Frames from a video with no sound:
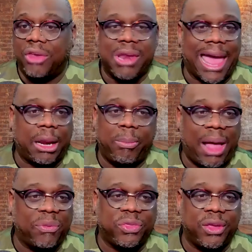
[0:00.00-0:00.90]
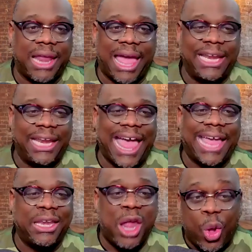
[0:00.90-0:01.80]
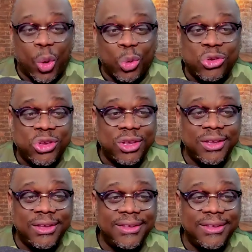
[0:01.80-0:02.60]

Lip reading: it's not about the 99 no's